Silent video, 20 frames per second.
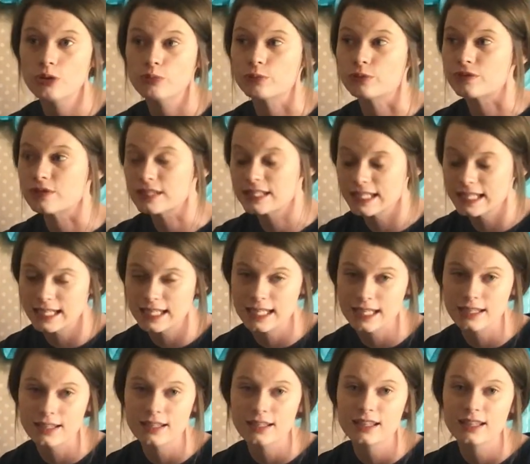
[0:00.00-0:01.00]
will
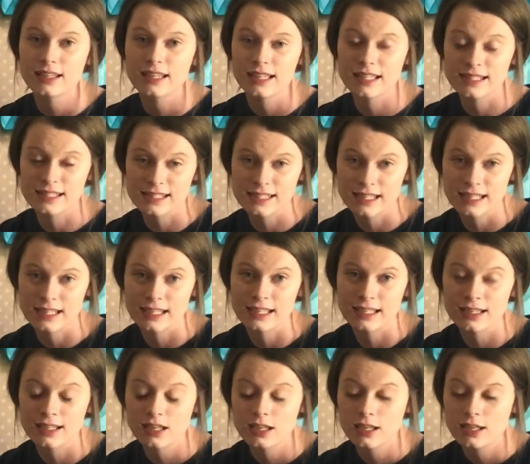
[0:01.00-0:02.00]
dig and
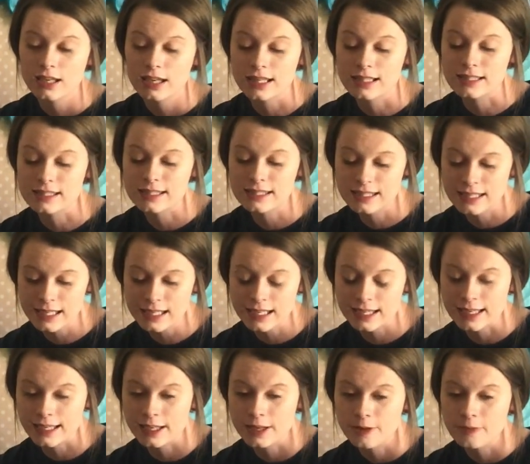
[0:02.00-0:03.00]
dig and
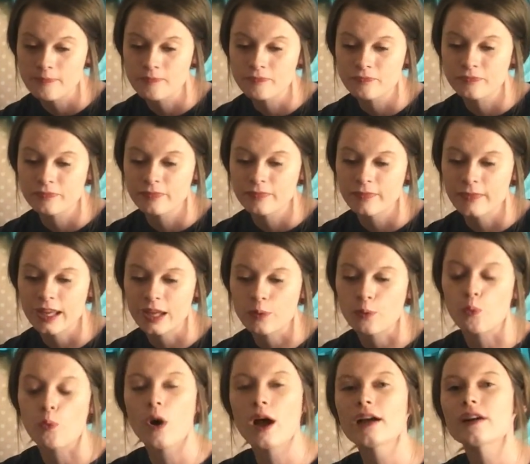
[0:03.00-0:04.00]
dig. And
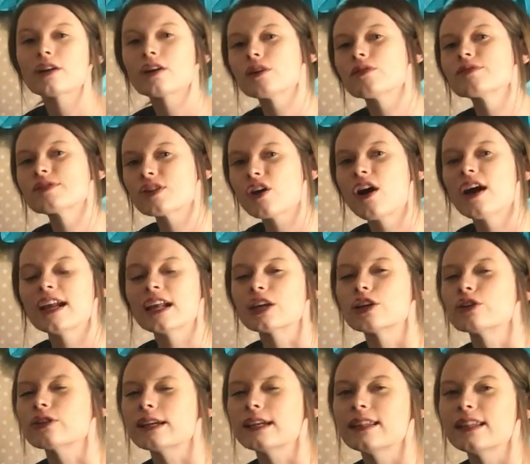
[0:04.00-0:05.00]
what goes on at
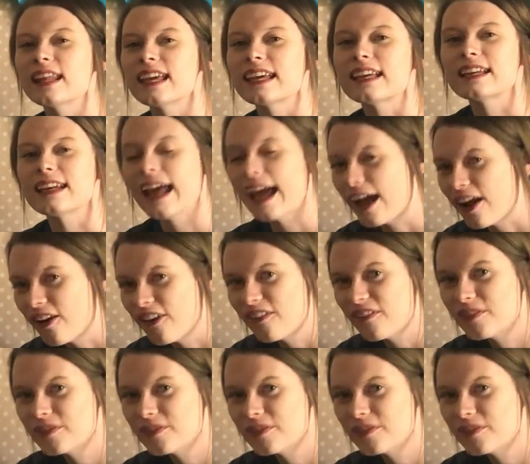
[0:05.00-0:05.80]
Green Lake now?